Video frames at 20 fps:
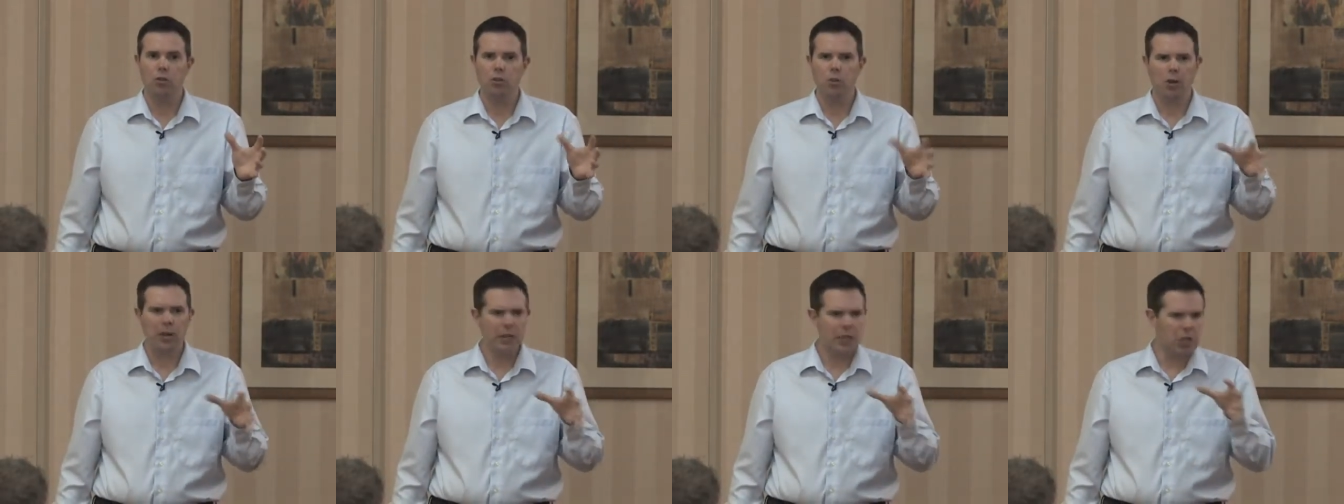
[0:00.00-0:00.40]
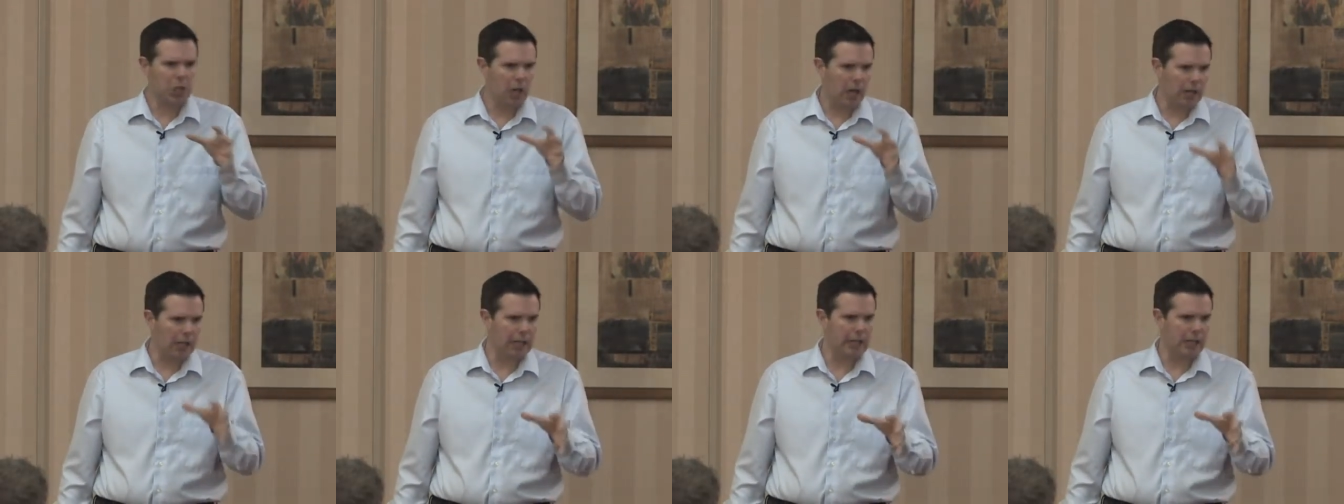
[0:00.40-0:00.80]
try
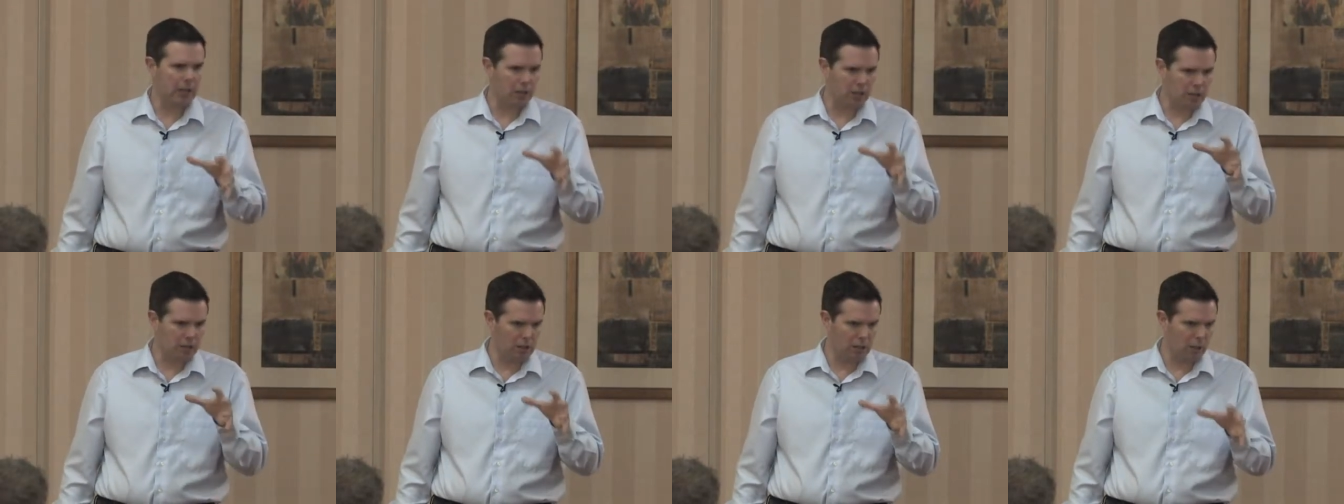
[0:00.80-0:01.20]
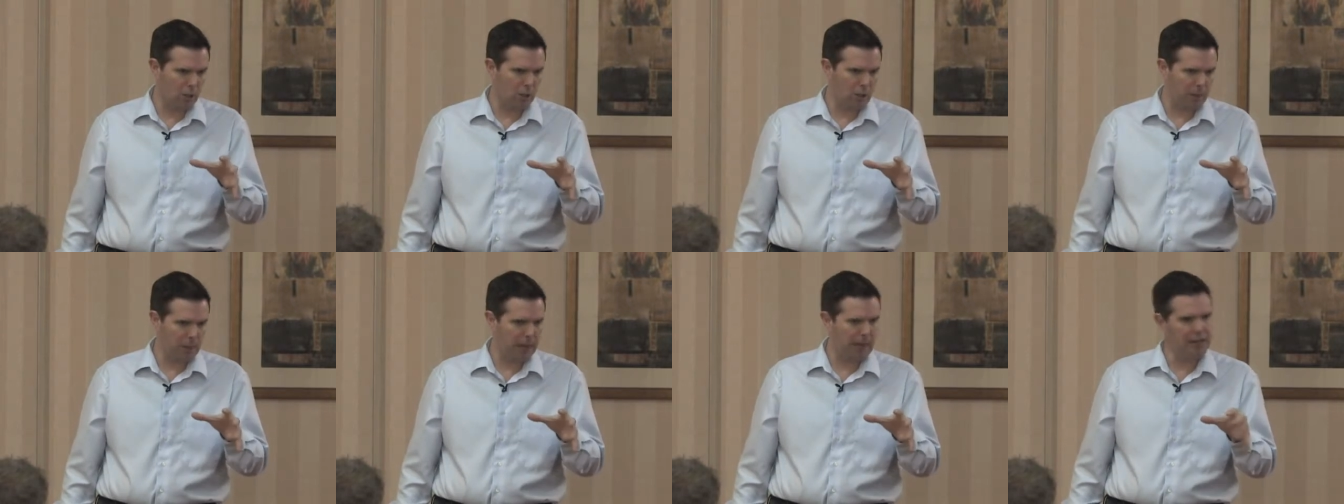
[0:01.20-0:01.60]
talking at a
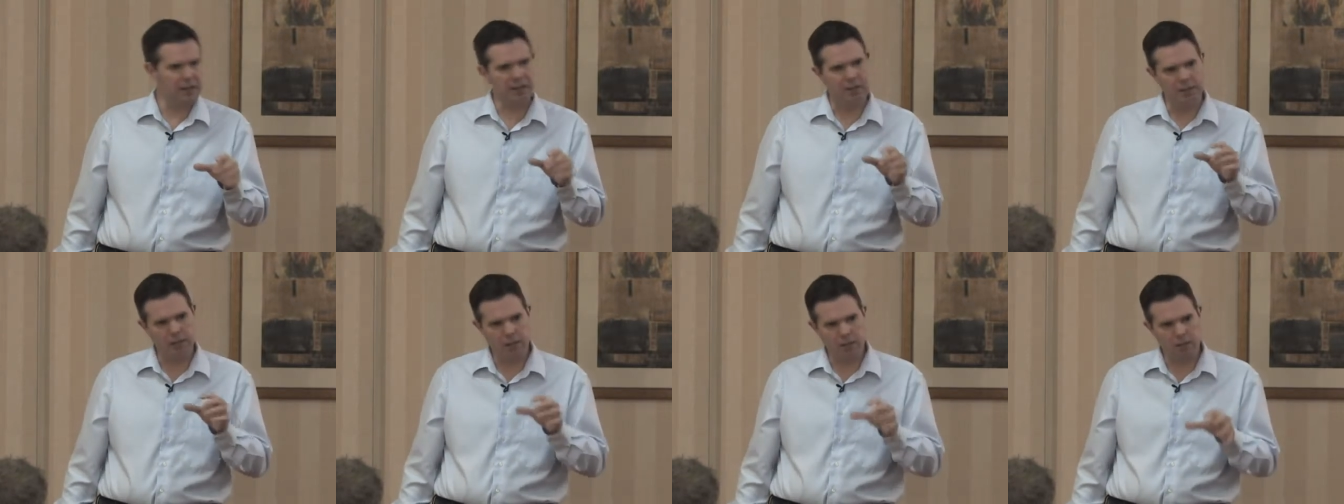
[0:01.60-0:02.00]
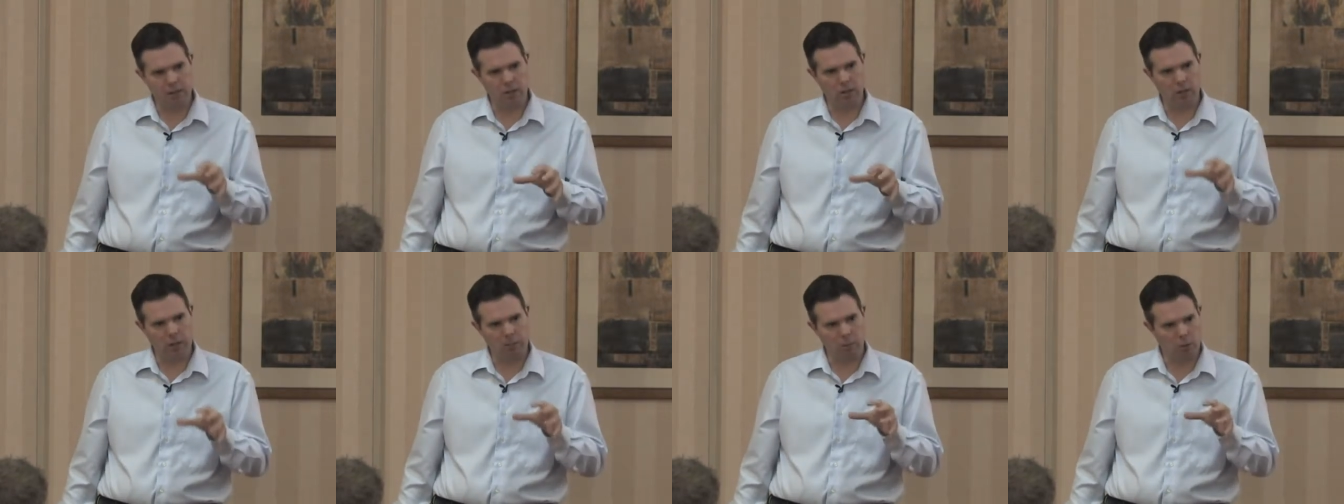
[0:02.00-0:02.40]
slower pace and
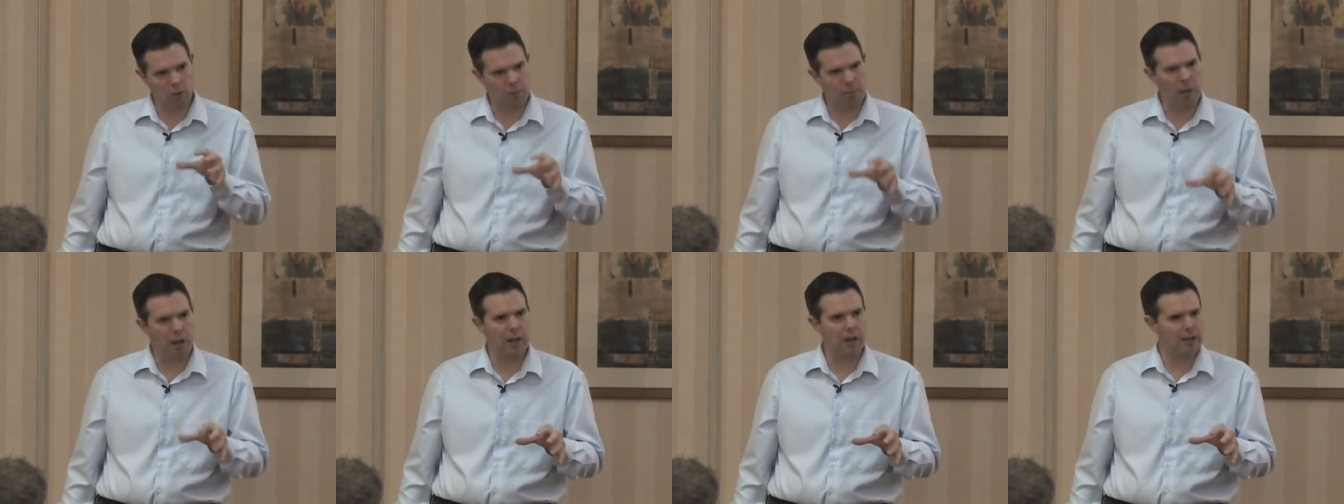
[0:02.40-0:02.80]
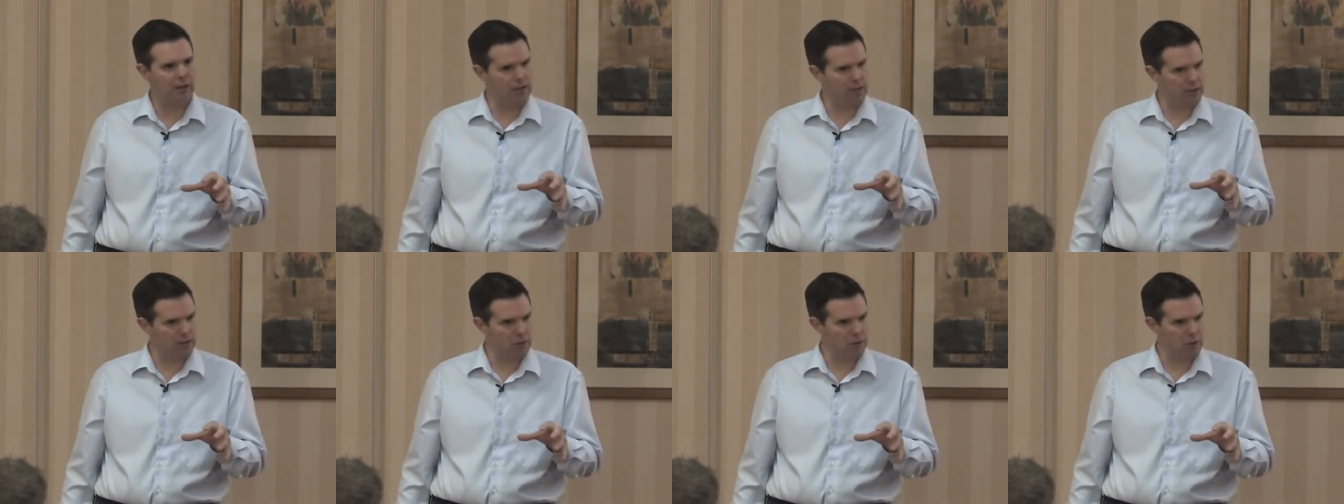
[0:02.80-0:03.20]
inserting more
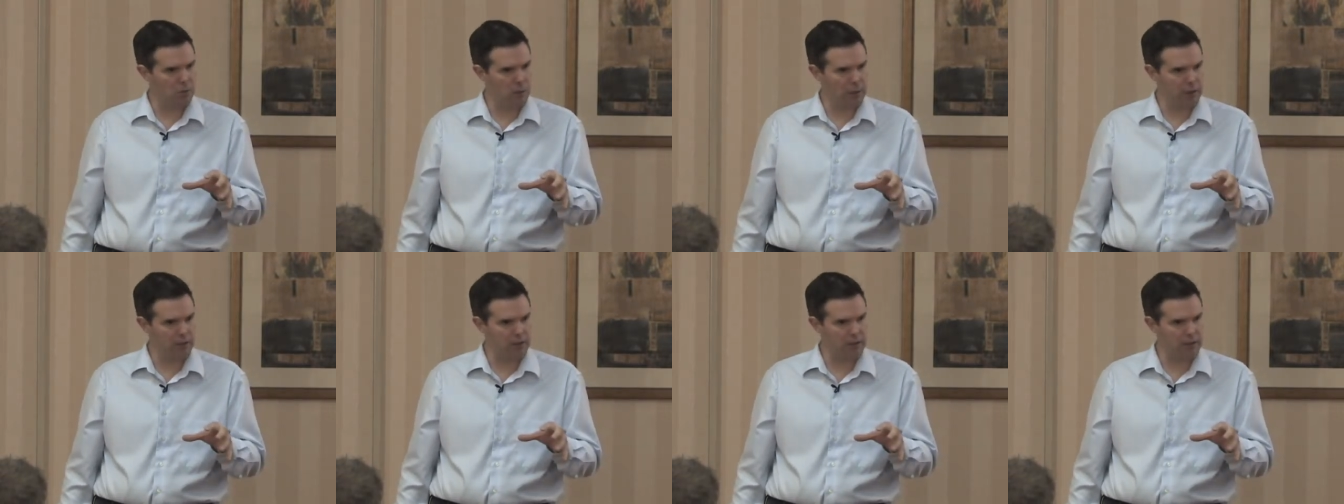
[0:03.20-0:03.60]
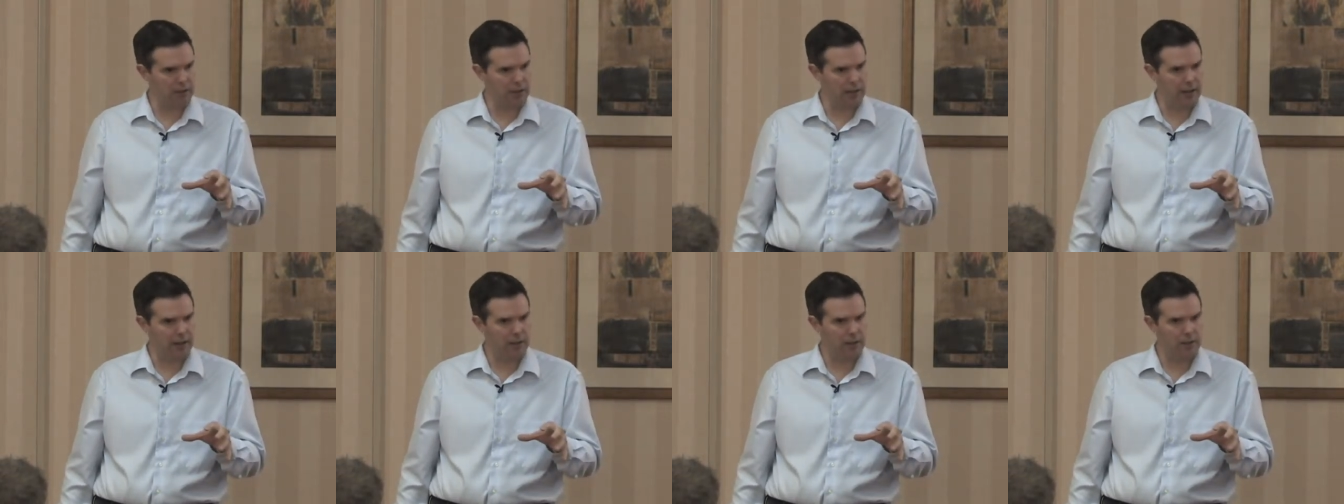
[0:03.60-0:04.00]
pauses into what you're
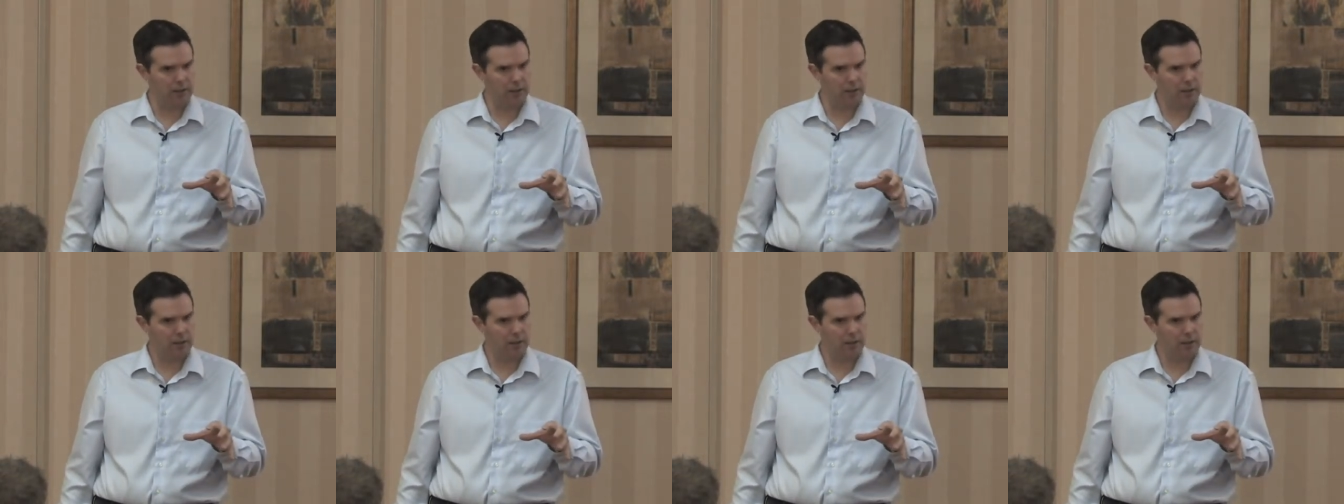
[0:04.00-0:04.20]
saying.